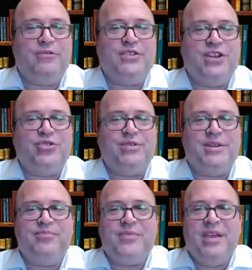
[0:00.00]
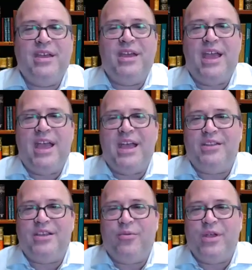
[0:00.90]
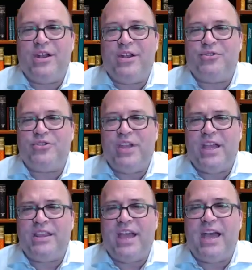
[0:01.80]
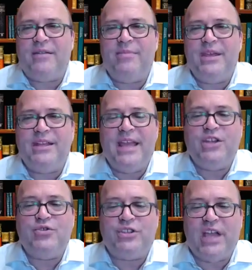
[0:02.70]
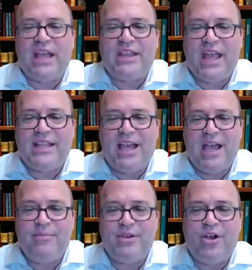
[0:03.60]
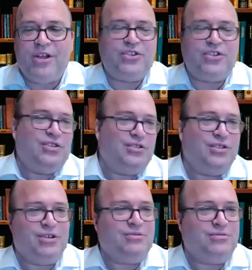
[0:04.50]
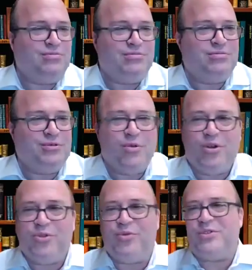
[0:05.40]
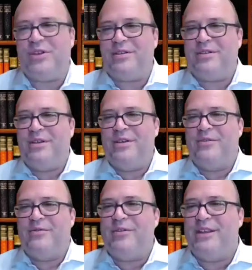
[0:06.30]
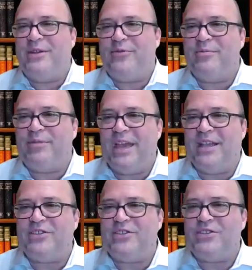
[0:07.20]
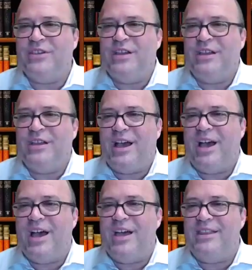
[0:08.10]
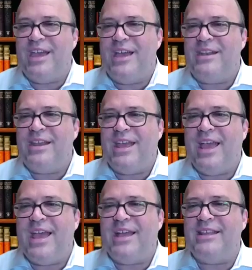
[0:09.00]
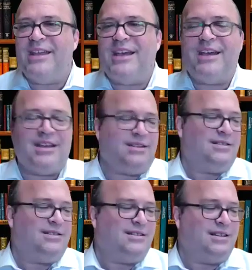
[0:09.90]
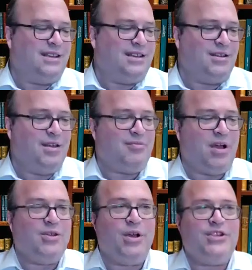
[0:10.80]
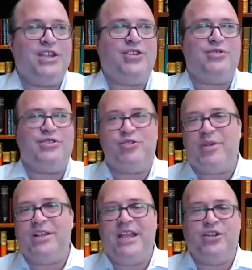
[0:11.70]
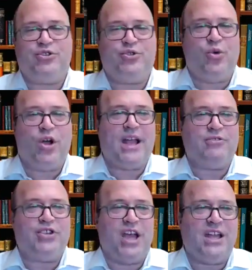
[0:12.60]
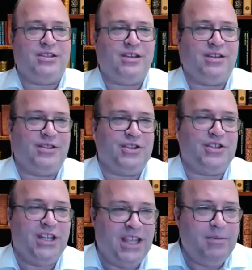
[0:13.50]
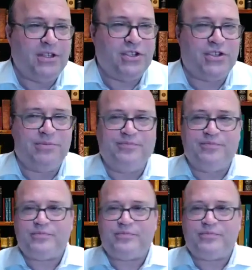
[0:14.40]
12th century, and we can understand that being dangerous at that time because the world was a very different place then, and it probably was dangerous. It was probably dangerous to walk outside the city limits,